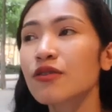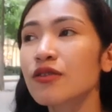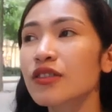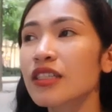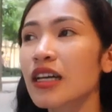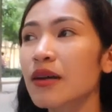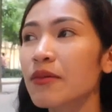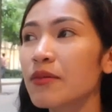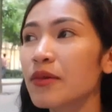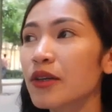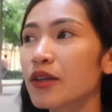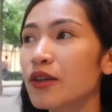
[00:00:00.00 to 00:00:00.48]
So,
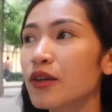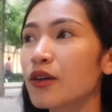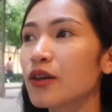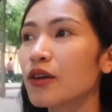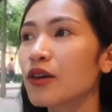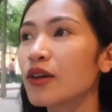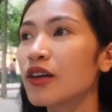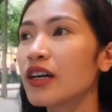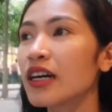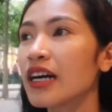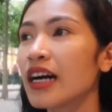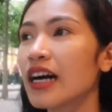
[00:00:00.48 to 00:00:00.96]
sabi
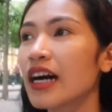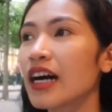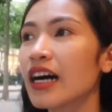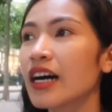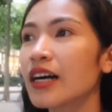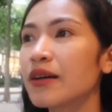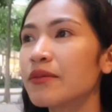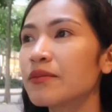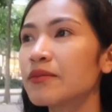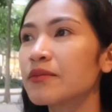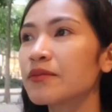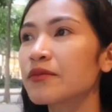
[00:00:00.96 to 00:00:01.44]
ko,
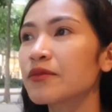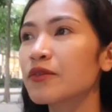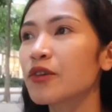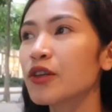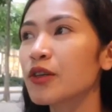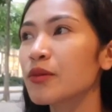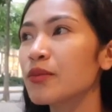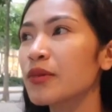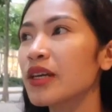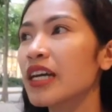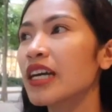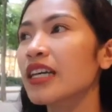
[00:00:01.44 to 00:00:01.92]

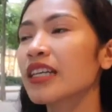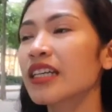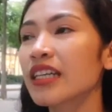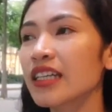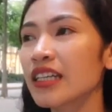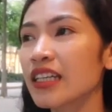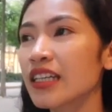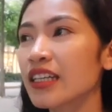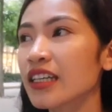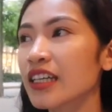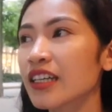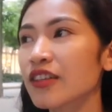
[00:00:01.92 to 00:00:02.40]
for me, ang
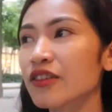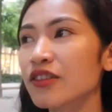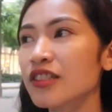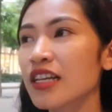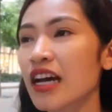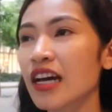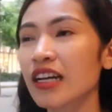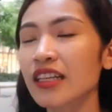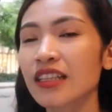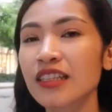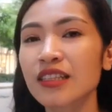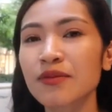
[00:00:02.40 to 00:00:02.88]
naging ano
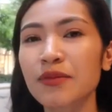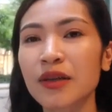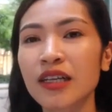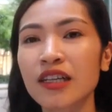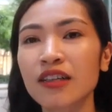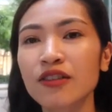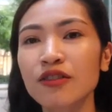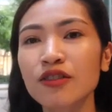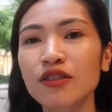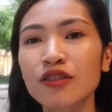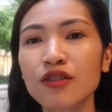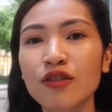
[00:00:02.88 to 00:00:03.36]
sa akin is
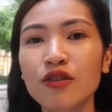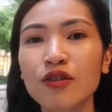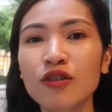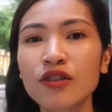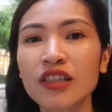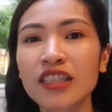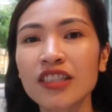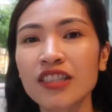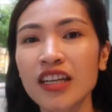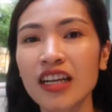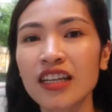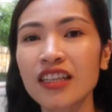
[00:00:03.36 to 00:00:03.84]
parang gusto
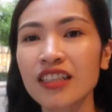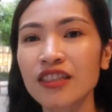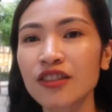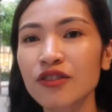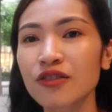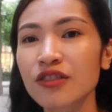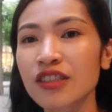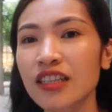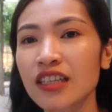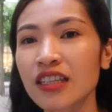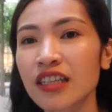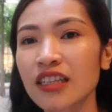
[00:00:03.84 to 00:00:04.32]
kong i-challenge
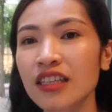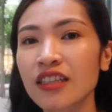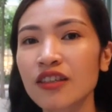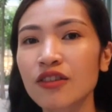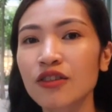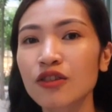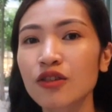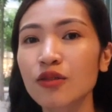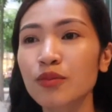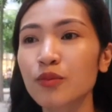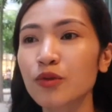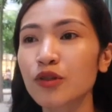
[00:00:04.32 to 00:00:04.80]
yung sarili
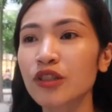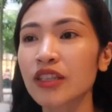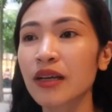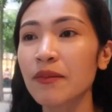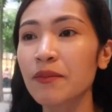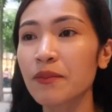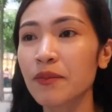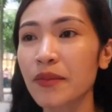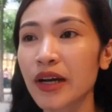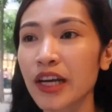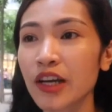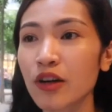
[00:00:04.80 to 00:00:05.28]
ko to put
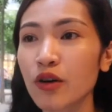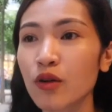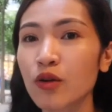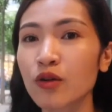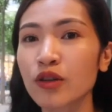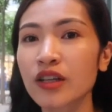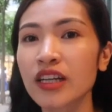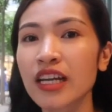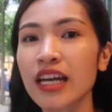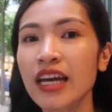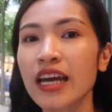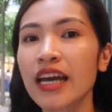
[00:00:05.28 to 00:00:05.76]
up my
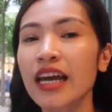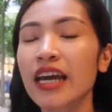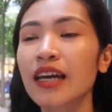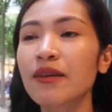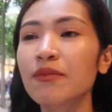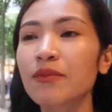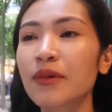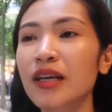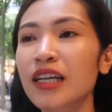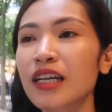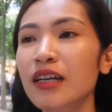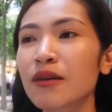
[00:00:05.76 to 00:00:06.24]
own
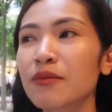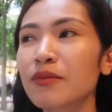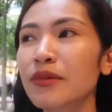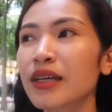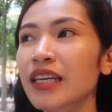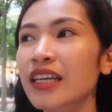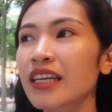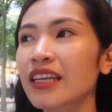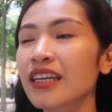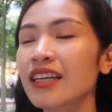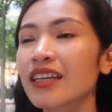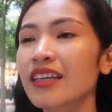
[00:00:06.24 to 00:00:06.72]
and para
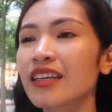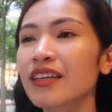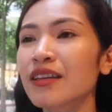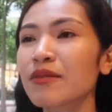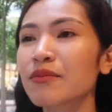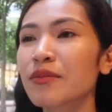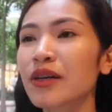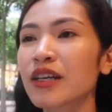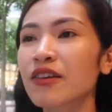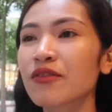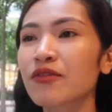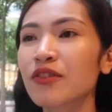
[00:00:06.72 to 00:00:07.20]
may
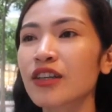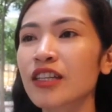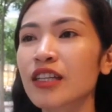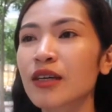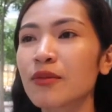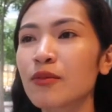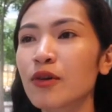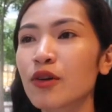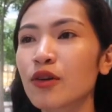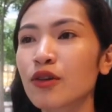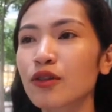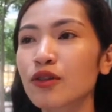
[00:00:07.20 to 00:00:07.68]

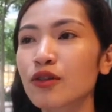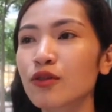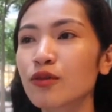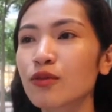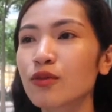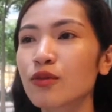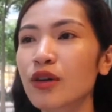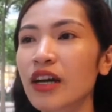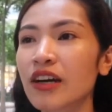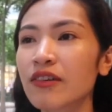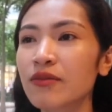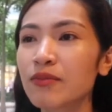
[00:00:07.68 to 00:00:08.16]
freedom ako to
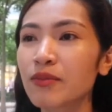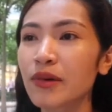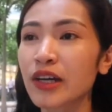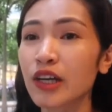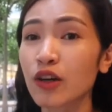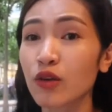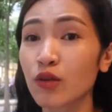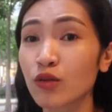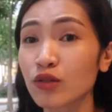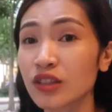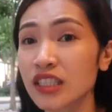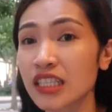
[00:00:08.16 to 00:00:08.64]
have
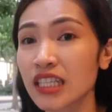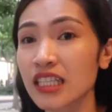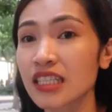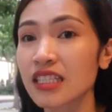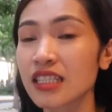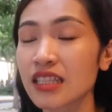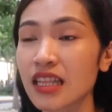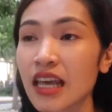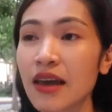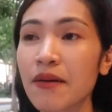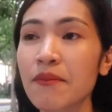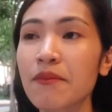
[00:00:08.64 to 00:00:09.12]
my own
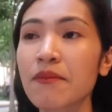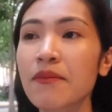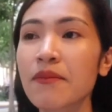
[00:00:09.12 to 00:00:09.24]
system.